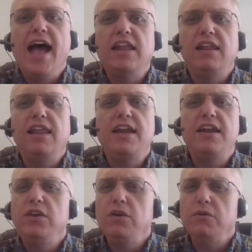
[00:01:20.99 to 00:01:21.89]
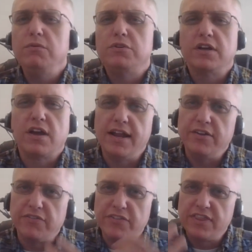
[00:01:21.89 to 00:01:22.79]
and letting you to
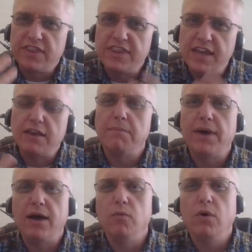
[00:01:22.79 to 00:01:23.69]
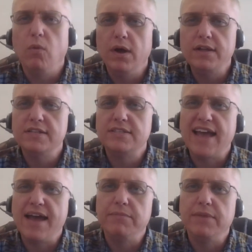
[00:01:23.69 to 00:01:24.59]
kind of think about, well, what does
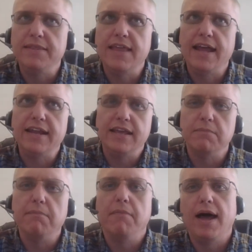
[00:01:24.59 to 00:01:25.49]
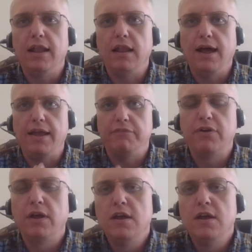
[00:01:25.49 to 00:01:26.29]
that mean then in my life?